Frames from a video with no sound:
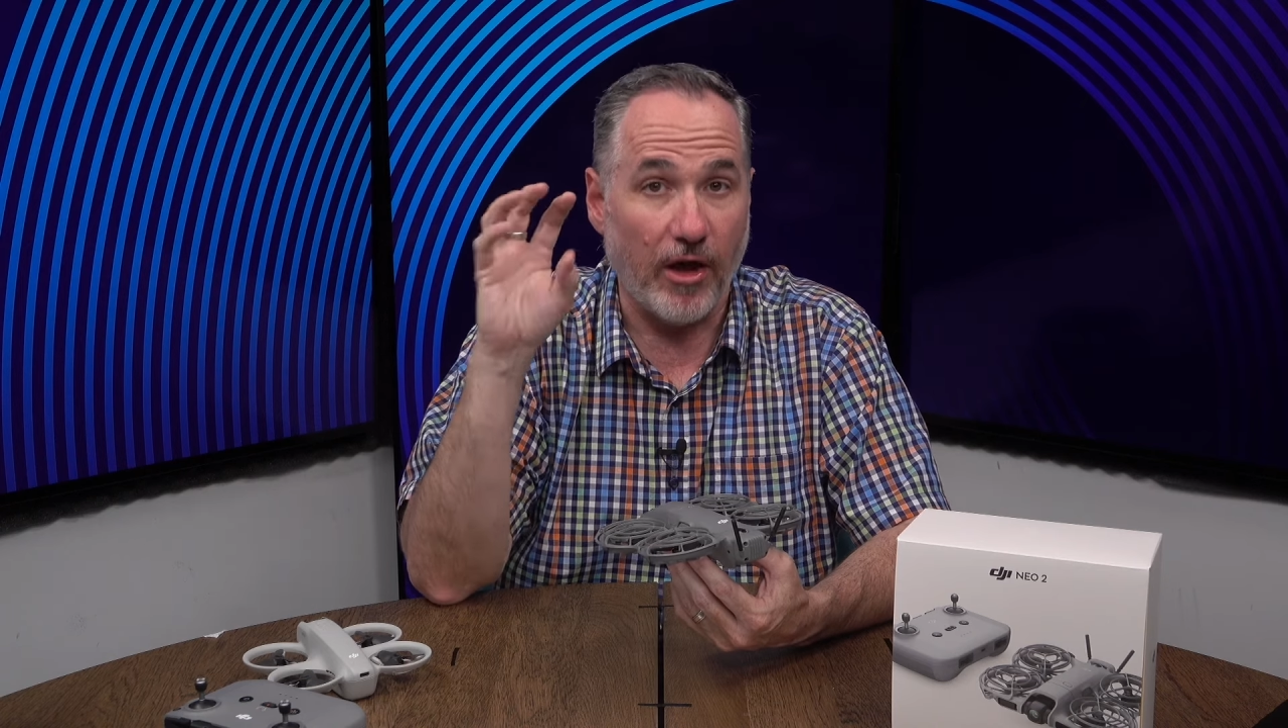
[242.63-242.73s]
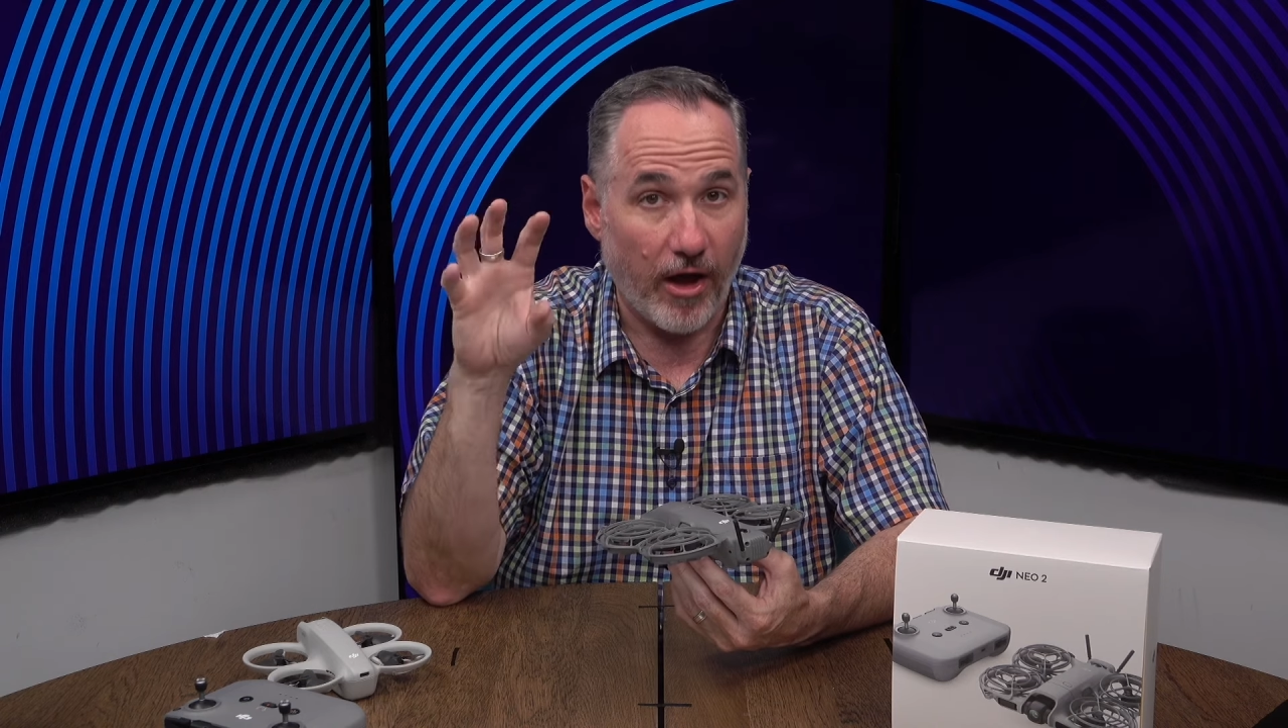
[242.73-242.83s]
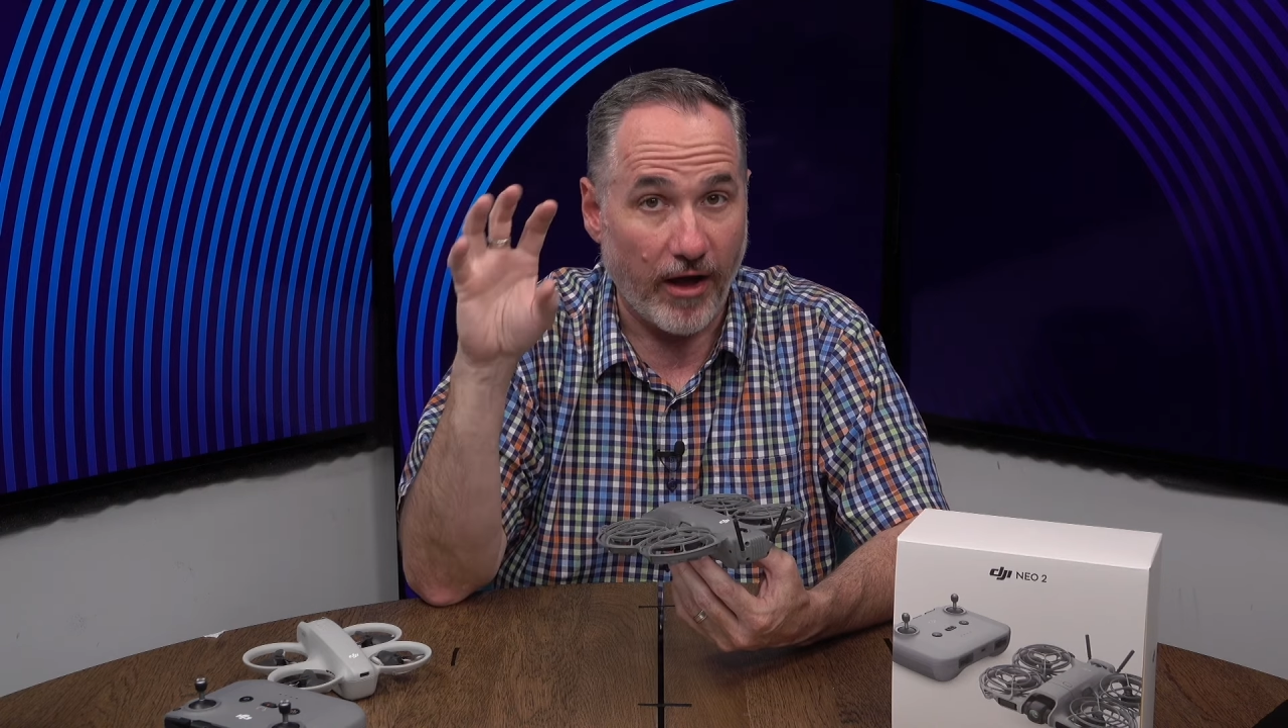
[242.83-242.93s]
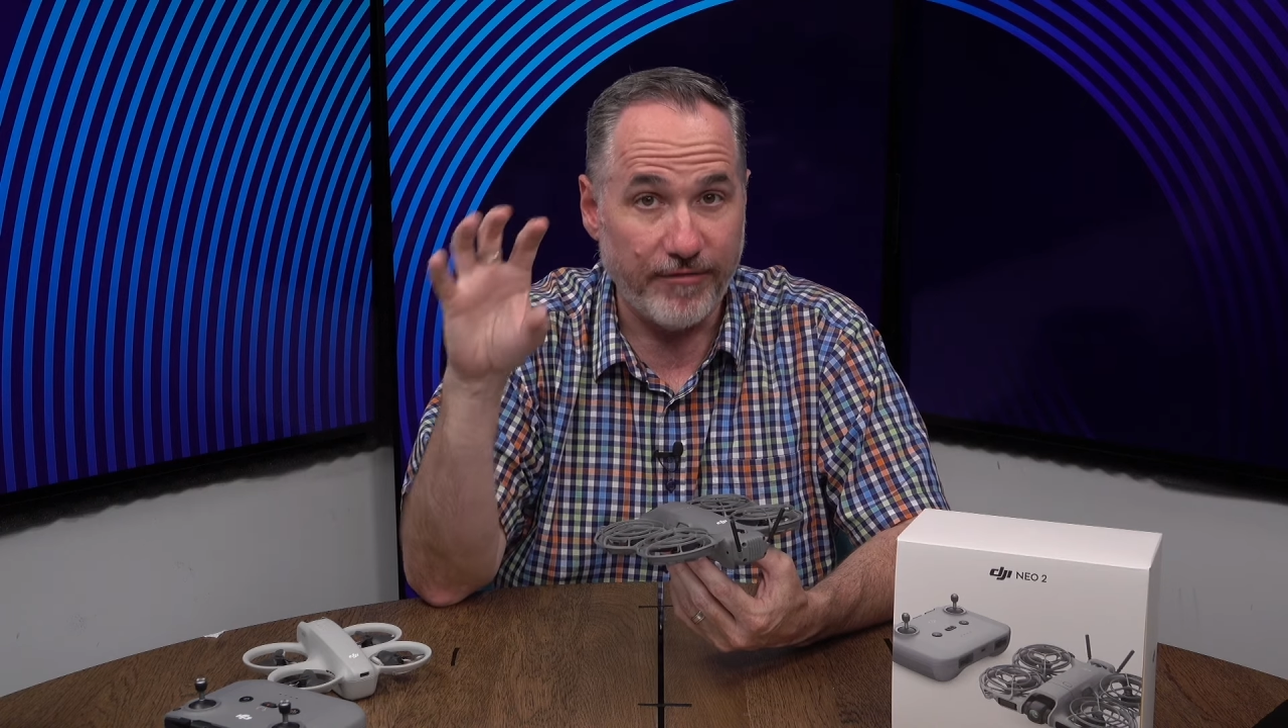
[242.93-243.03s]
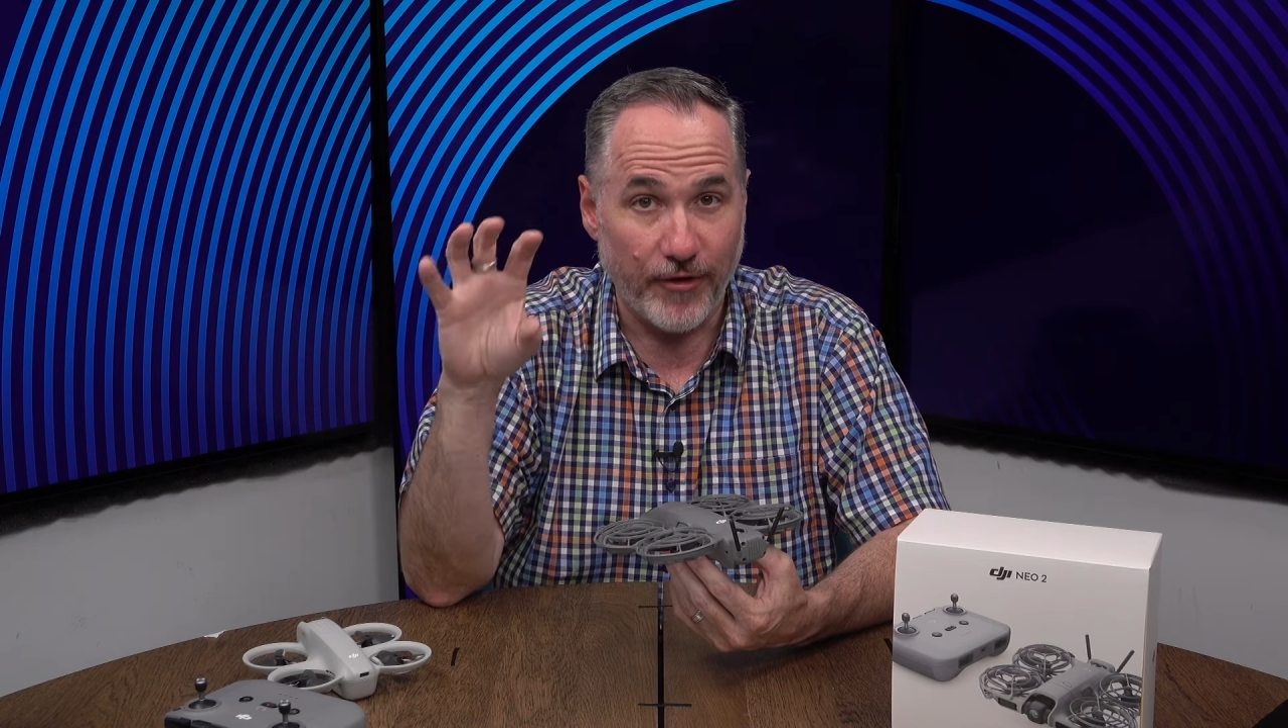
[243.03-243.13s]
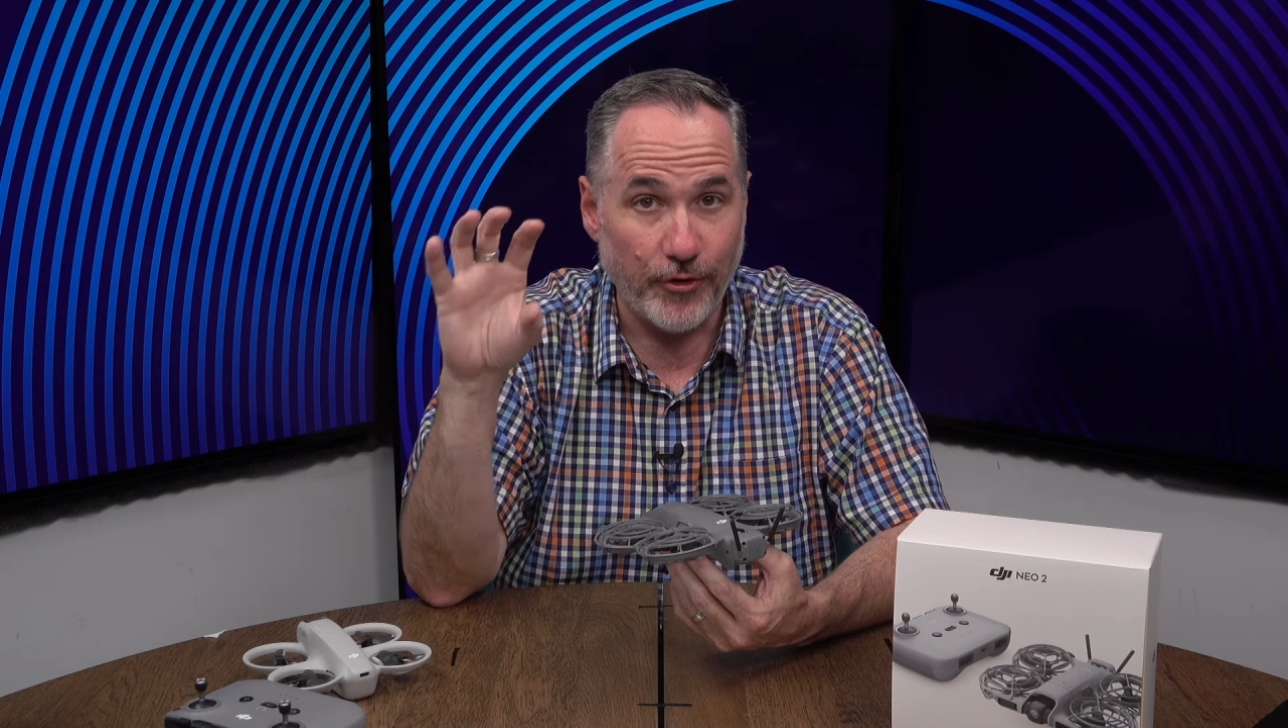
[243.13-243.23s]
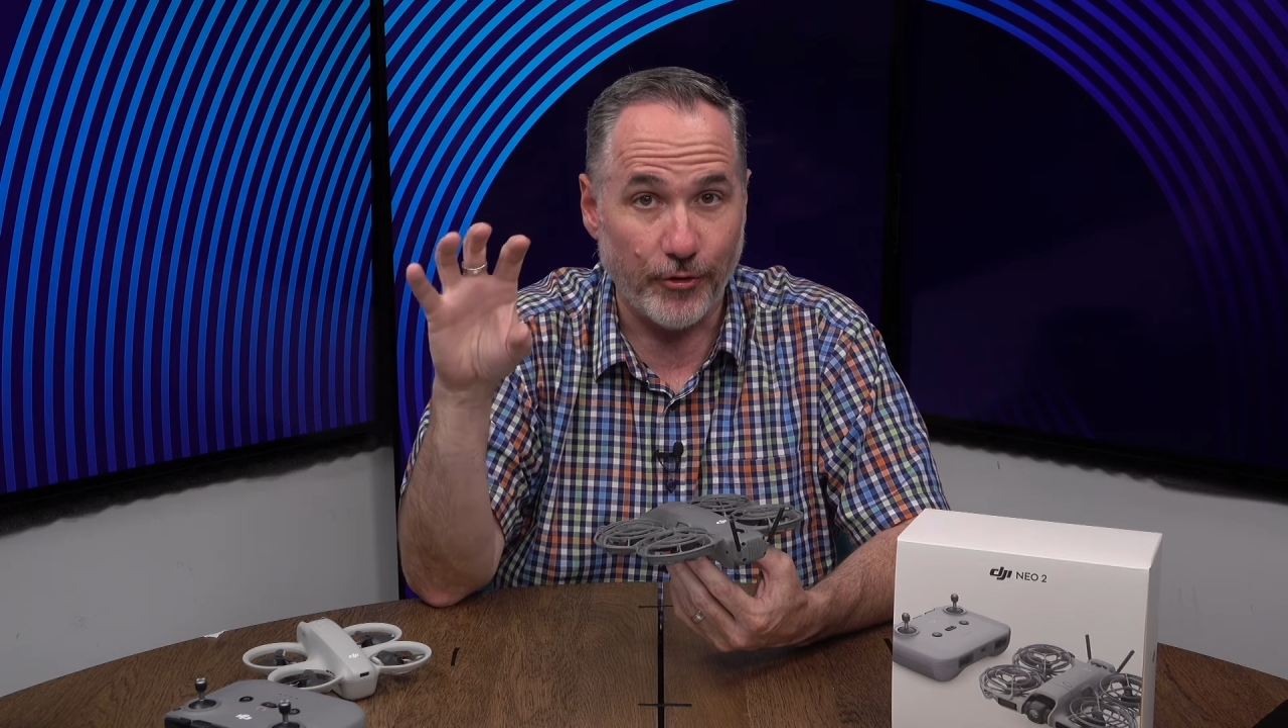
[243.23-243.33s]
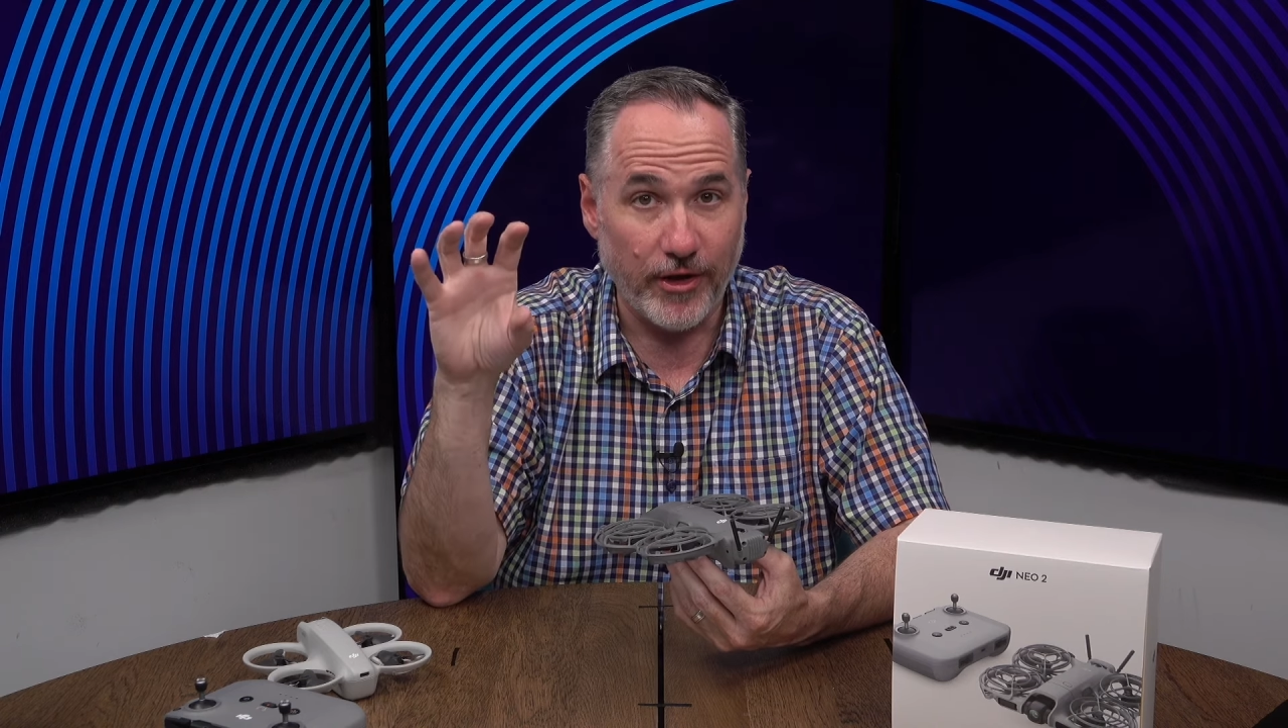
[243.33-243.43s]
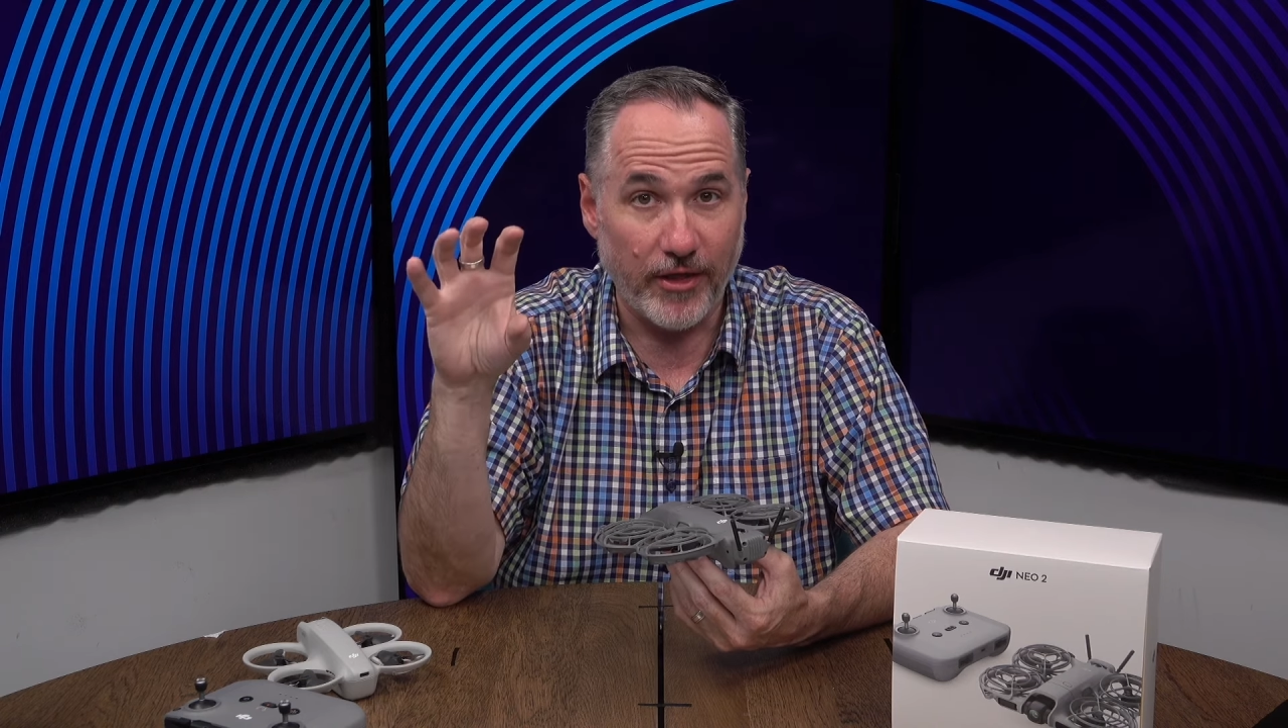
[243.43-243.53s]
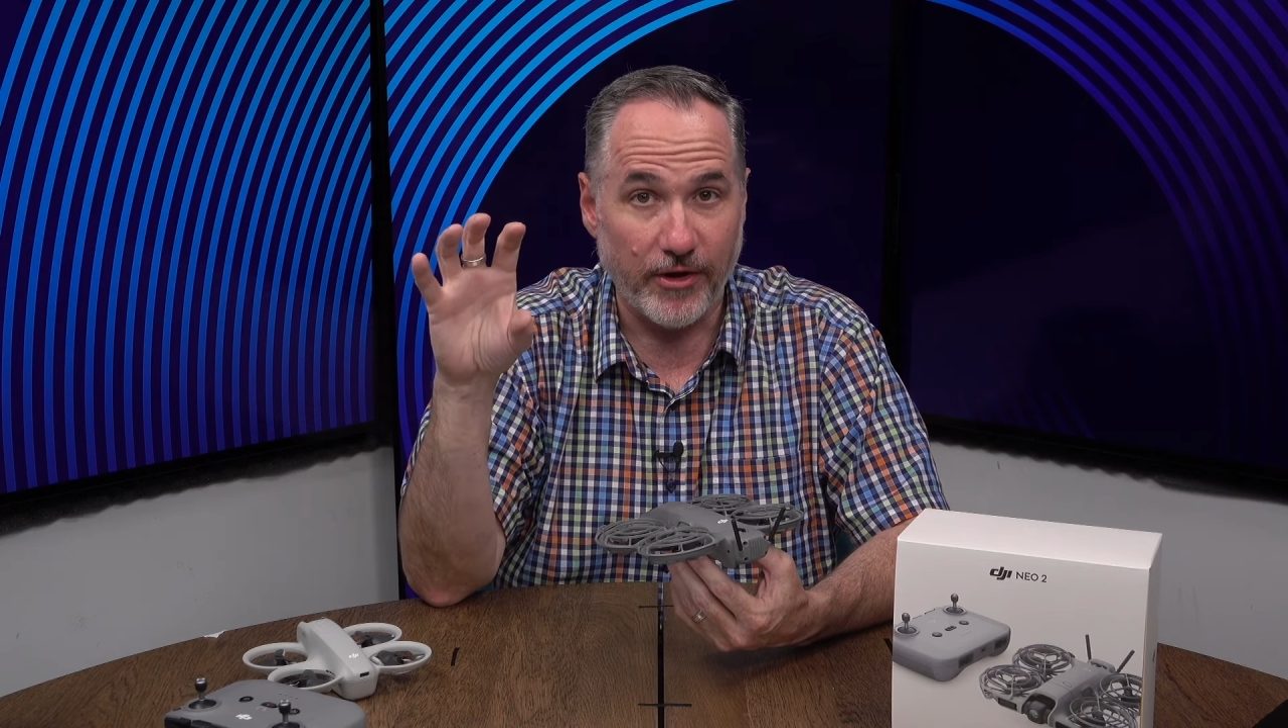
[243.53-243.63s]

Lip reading: iPhone audio